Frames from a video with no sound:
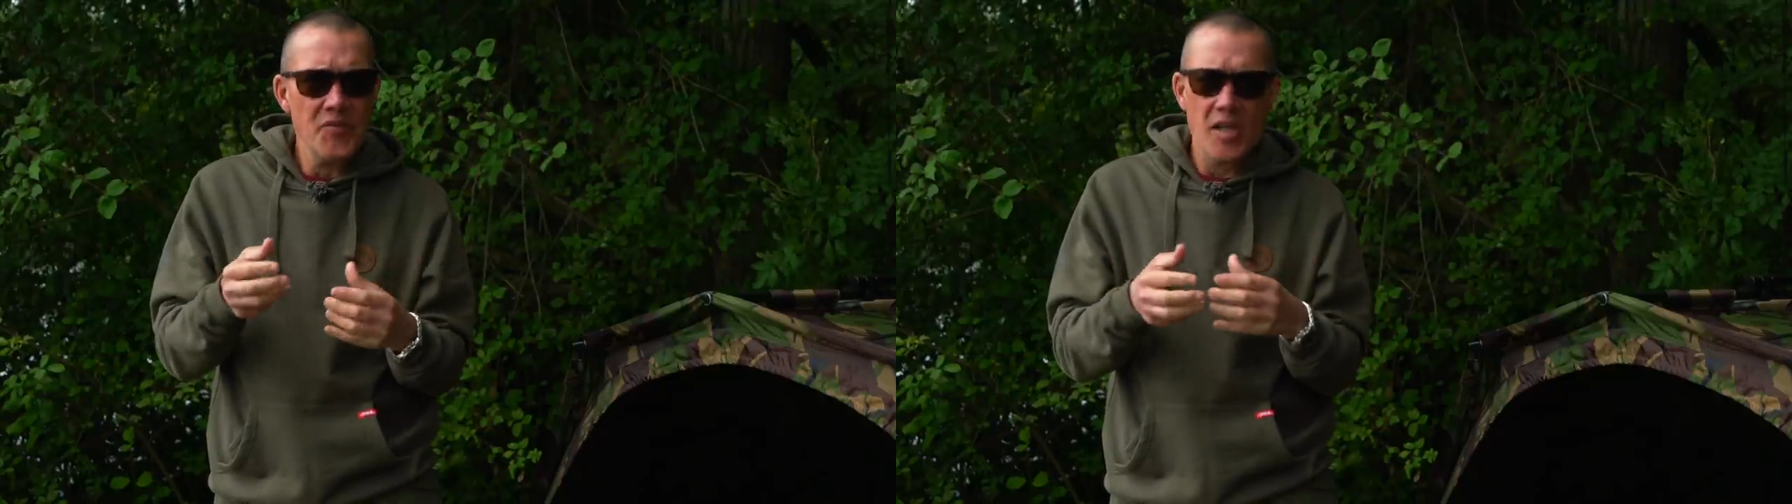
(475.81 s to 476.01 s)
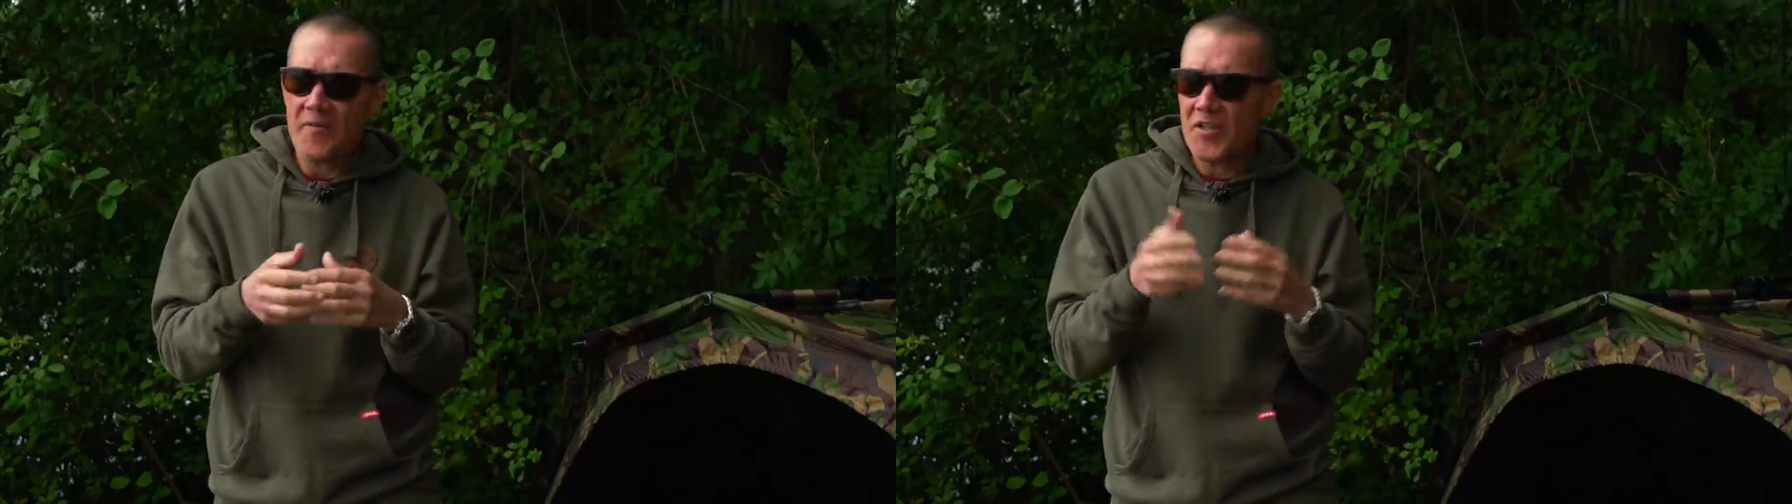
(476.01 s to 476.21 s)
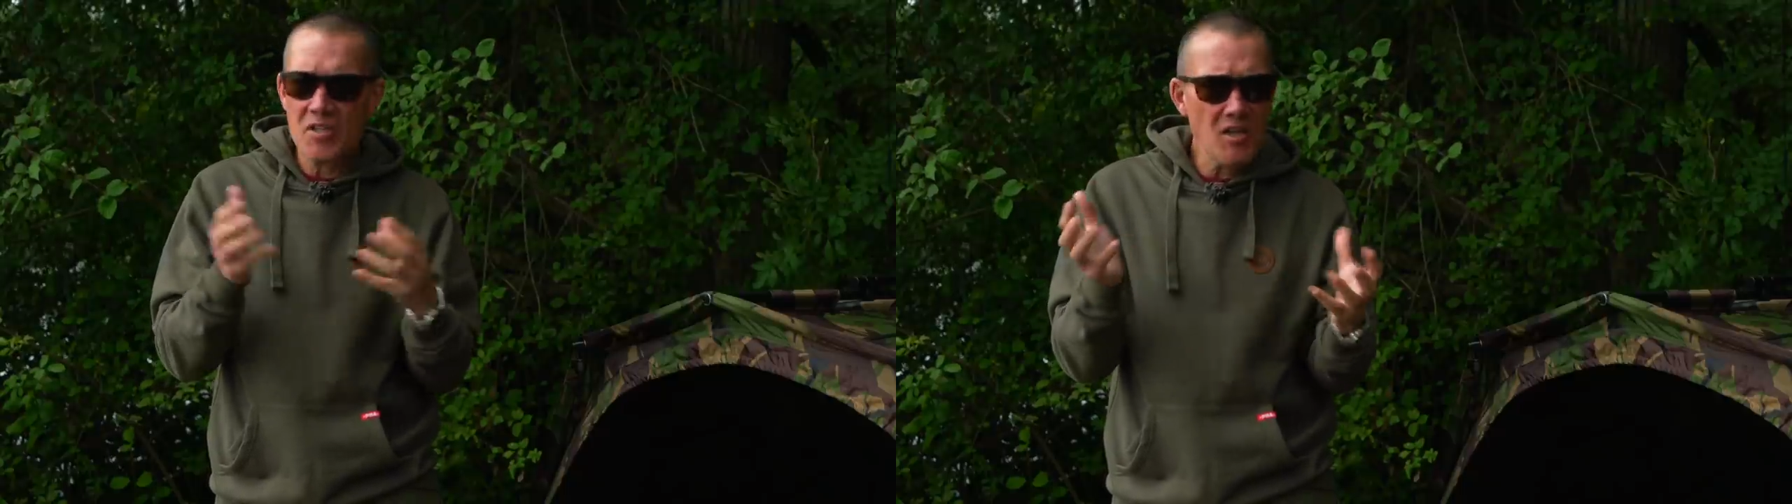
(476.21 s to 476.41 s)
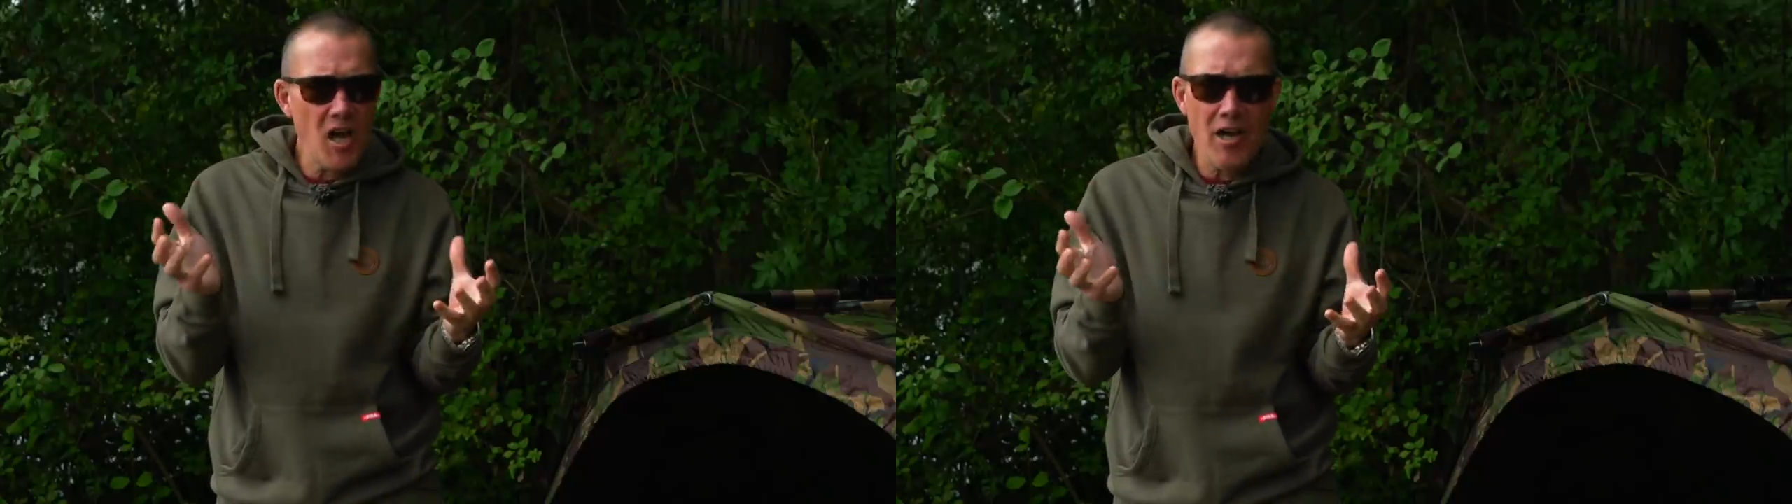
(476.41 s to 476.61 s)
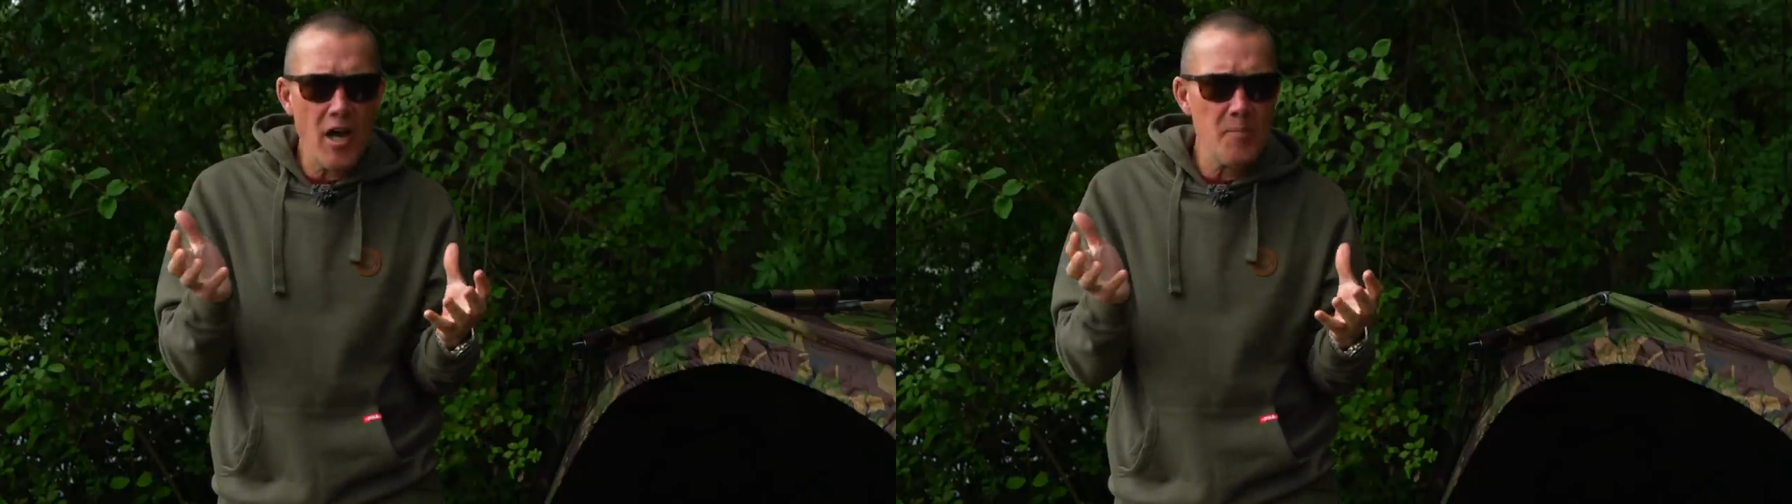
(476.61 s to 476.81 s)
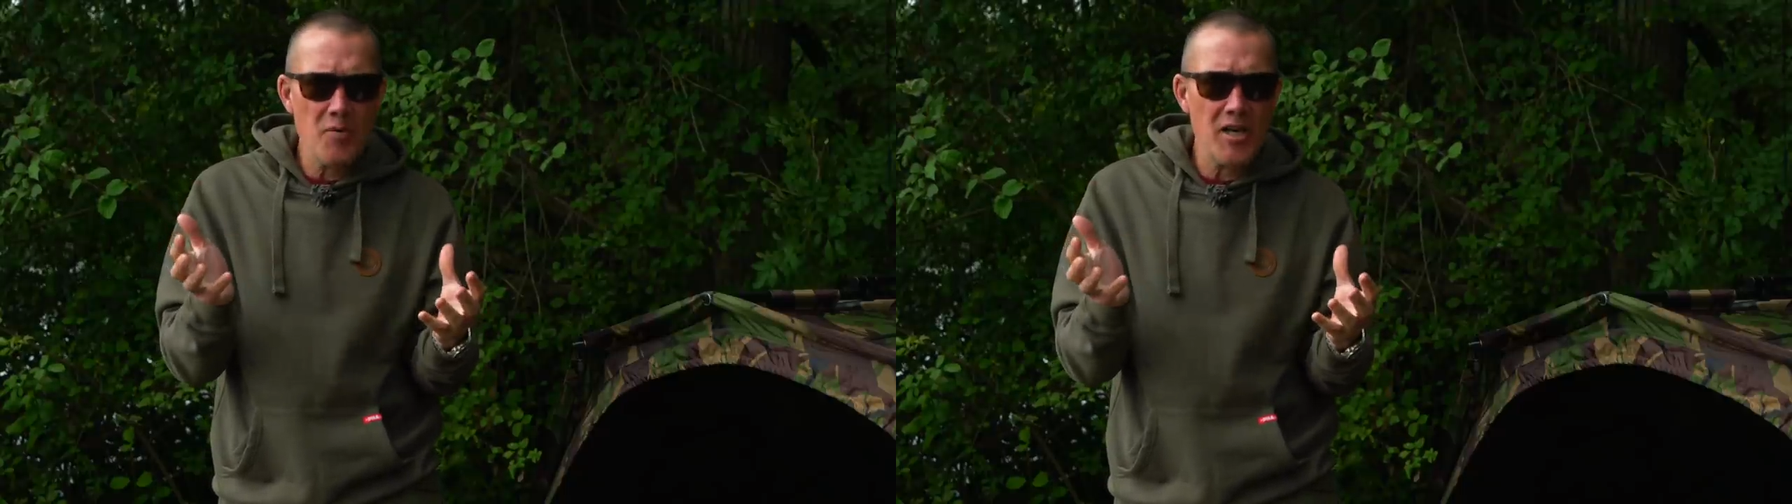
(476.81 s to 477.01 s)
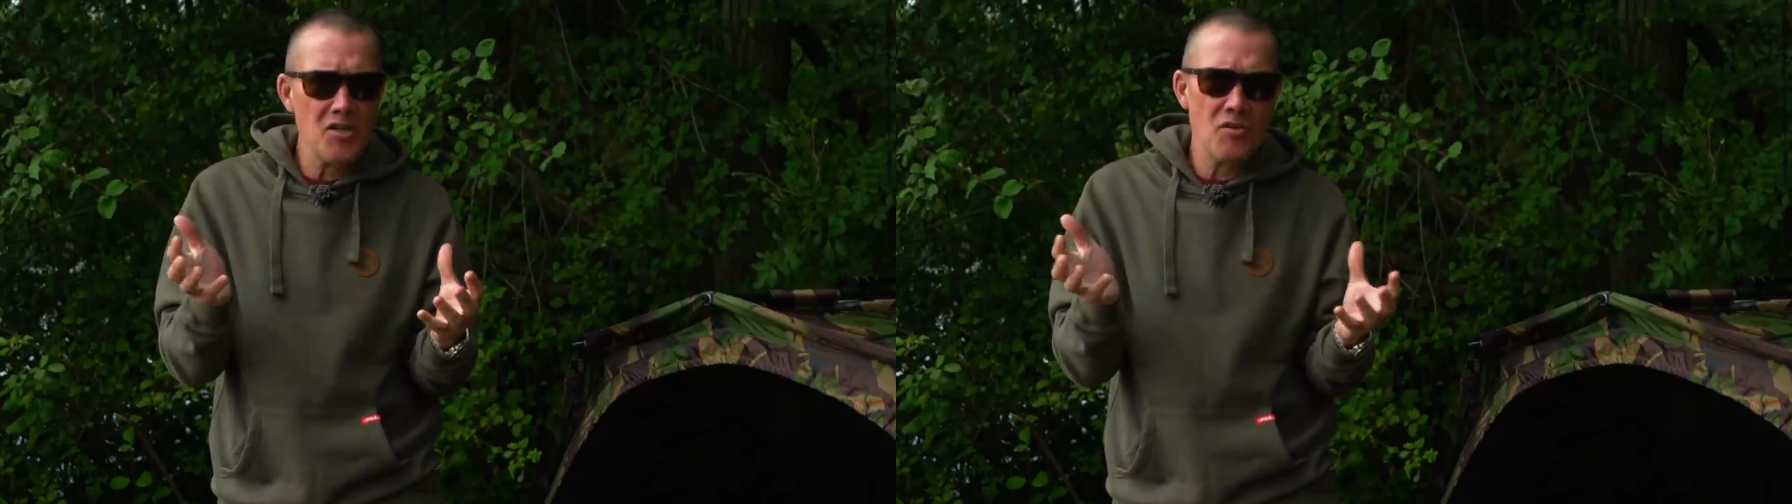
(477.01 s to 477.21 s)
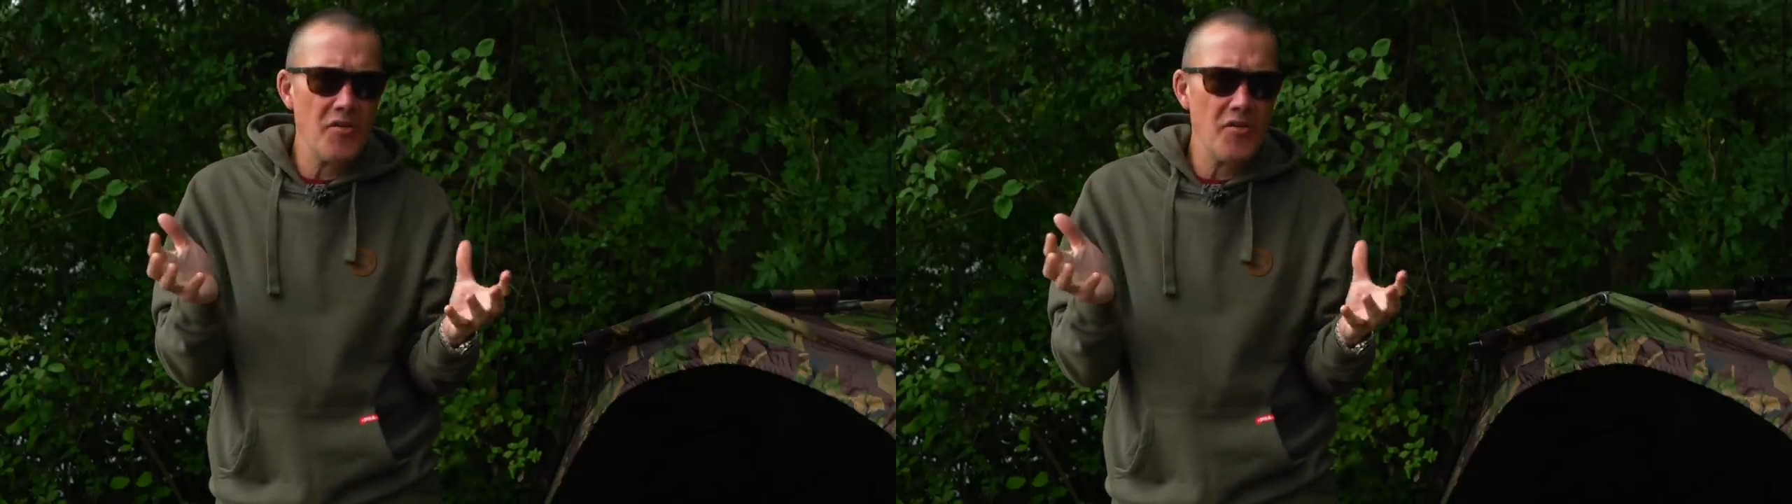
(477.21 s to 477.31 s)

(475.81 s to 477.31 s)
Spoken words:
If it's sky high pressure,